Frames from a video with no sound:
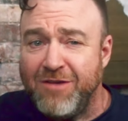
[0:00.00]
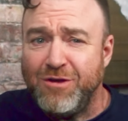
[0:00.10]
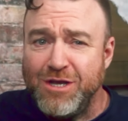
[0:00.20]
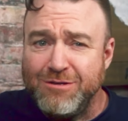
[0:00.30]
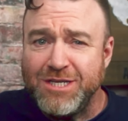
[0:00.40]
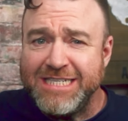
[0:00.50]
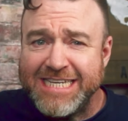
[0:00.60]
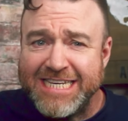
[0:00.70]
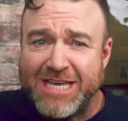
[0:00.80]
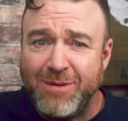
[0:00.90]
If you're using
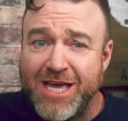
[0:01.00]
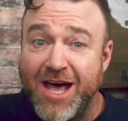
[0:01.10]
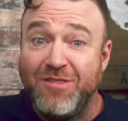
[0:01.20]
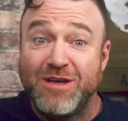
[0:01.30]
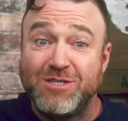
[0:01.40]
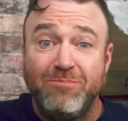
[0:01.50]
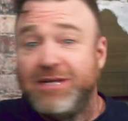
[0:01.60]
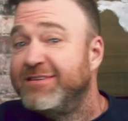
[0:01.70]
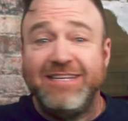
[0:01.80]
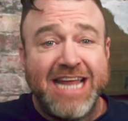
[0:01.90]
D&D Beyond, there's a
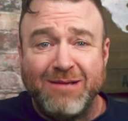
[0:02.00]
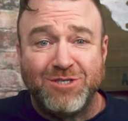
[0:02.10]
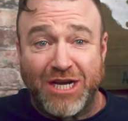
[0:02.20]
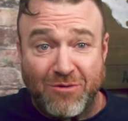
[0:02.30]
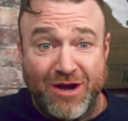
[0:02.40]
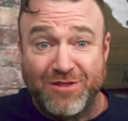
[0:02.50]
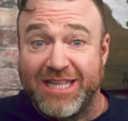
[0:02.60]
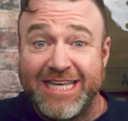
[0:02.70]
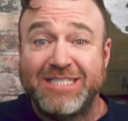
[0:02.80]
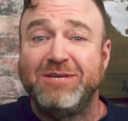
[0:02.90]
built-in name generator
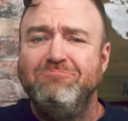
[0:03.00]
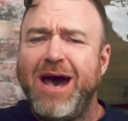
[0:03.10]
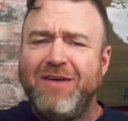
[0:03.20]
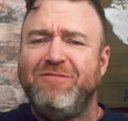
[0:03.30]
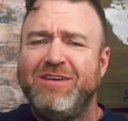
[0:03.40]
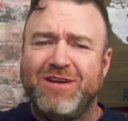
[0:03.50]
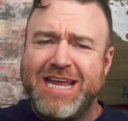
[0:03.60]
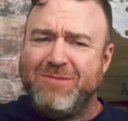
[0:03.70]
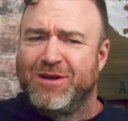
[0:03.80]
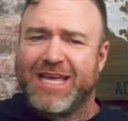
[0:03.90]
that links to my favorite
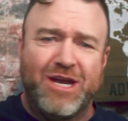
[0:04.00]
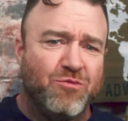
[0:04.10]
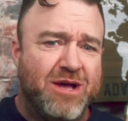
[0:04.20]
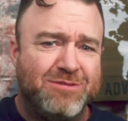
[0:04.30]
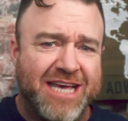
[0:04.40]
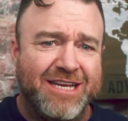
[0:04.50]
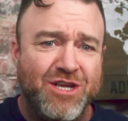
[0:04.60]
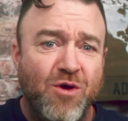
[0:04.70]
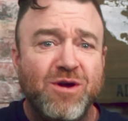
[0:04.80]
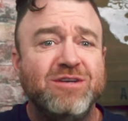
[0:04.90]
name-related website
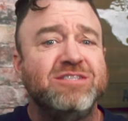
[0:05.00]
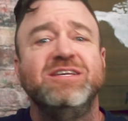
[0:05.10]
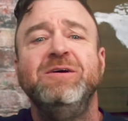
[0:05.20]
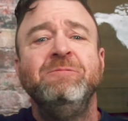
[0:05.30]
and yours,